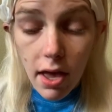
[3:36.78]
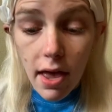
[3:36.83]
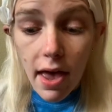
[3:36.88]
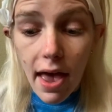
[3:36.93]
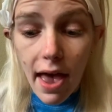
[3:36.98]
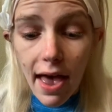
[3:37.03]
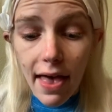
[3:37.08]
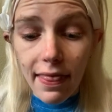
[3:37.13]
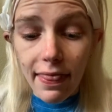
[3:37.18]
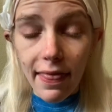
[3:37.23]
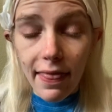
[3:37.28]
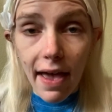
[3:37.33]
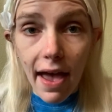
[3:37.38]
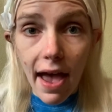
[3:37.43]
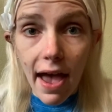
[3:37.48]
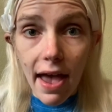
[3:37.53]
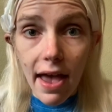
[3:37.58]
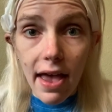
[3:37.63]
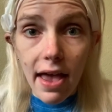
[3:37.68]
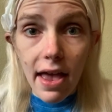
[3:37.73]
and
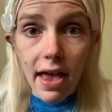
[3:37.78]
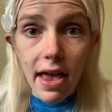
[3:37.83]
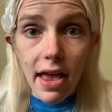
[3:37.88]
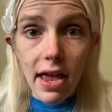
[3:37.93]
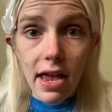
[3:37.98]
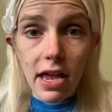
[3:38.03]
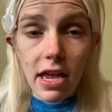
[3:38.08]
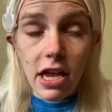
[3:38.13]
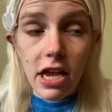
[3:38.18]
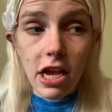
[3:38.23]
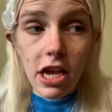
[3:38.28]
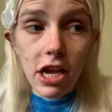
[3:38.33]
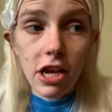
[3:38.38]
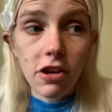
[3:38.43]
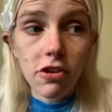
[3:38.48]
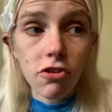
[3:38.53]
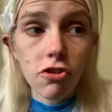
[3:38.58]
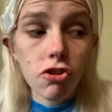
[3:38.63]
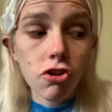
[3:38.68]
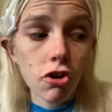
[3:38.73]
that each
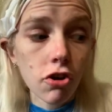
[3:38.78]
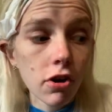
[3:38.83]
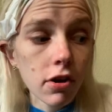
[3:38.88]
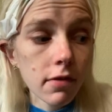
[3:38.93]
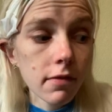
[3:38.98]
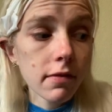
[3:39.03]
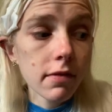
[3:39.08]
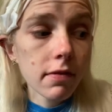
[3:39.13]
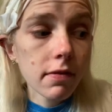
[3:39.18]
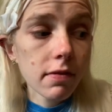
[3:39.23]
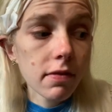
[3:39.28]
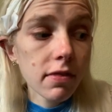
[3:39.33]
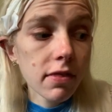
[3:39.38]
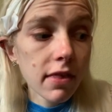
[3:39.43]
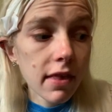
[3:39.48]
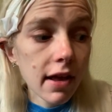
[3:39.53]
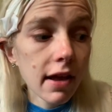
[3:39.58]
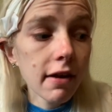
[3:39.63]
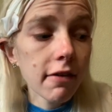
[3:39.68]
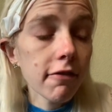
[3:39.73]
certain
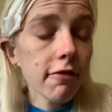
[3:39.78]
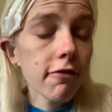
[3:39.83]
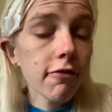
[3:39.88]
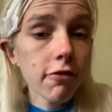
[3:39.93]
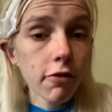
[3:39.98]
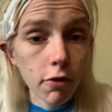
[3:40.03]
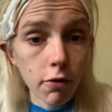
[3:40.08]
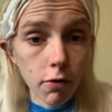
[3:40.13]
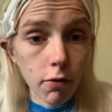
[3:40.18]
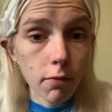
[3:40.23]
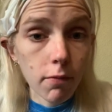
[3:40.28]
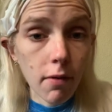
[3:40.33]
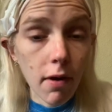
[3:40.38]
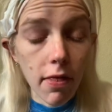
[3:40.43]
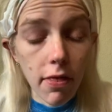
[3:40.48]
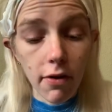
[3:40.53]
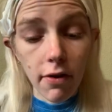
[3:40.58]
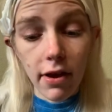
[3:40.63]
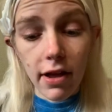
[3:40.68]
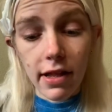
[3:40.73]
thing of food,
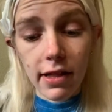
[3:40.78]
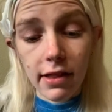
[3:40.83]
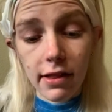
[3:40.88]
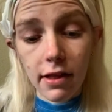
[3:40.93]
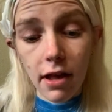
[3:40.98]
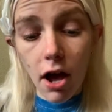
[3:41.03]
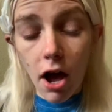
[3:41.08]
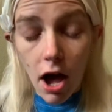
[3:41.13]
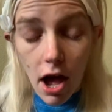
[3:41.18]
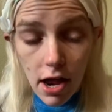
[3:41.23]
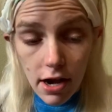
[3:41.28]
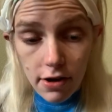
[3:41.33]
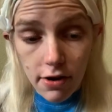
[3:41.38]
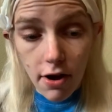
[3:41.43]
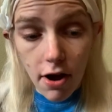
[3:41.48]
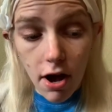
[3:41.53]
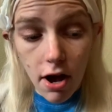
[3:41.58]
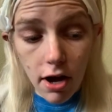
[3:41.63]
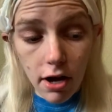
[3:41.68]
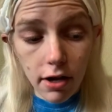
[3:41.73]
whether it's hot
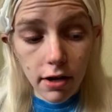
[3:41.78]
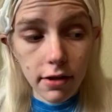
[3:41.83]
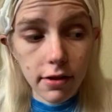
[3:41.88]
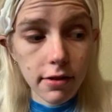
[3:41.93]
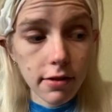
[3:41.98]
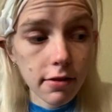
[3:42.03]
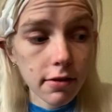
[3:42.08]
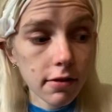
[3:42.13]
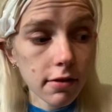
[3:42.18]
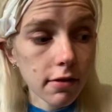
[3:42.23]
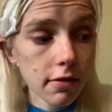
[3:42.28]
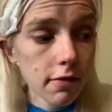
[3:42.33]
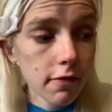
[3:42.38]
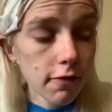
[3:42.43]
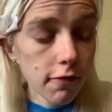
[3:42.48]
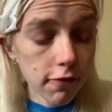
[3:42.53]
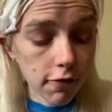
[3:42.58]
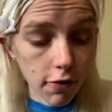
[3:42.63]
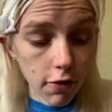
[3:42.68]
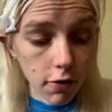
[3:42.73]
dogs,
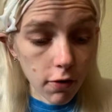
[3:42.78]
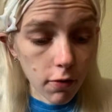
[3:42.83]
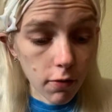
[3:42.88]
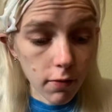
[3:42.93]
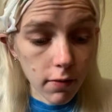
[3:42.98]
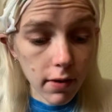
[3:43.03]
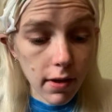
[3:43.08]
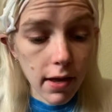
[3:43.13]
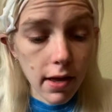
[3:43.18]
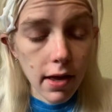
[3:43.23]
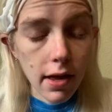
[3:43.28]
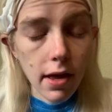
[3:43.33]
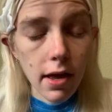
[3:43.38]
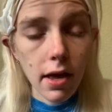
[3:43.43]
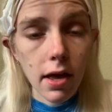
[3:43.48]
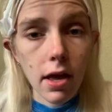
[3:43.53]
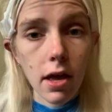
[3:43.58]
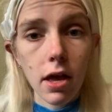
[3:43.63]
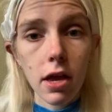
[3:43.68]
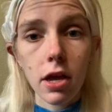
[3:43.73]
fruit,
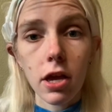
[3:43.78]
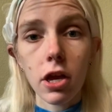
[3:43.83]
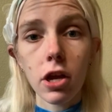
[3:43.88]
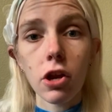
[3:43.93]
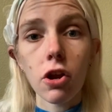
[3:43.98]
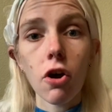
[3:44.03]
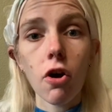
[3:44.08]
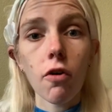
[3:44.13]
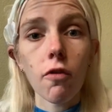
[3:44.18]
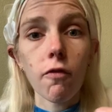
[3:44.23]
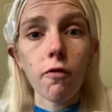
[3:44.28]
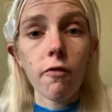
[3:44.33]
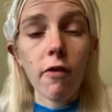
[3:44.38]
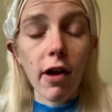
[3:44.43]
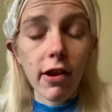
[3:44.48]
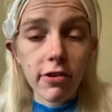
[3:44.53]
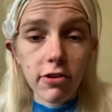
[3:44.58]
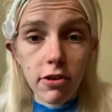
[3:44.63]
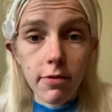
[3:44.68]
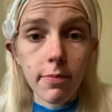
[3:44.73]

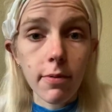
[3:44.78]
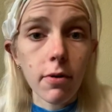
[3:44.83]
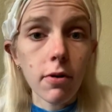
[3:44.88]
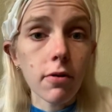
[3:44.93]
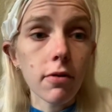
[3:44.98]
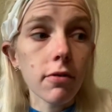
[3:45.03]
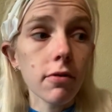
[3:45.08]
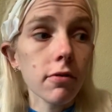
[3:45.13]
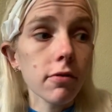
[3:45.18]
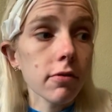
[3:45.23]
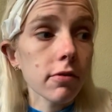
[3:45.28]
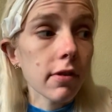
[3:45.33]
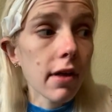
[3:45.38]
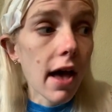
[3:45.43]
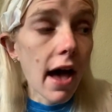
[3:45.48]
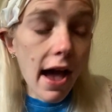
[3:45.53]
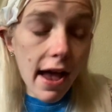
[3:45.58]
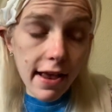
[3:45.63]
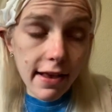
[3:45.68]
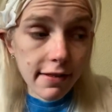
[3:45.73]
vegetables,
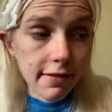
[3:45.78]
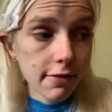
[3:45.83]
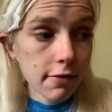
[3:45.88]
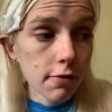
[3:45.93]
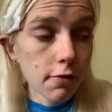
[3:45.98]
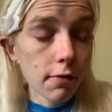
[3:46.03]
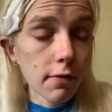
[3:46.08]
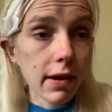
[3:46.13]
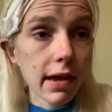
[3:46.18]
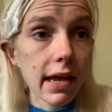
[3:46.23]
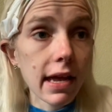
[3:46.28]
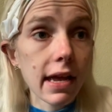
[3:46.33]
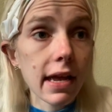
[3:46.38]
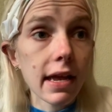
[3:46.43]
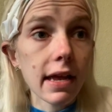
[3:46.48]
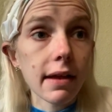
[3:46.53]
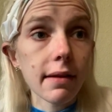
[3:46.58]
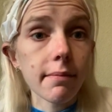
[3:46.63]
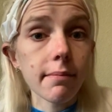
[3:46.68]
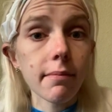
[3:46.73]
ice
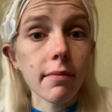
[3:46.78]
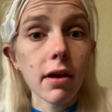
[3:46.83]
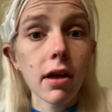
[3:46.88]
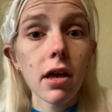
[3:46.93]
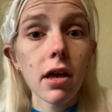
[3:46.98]
cream,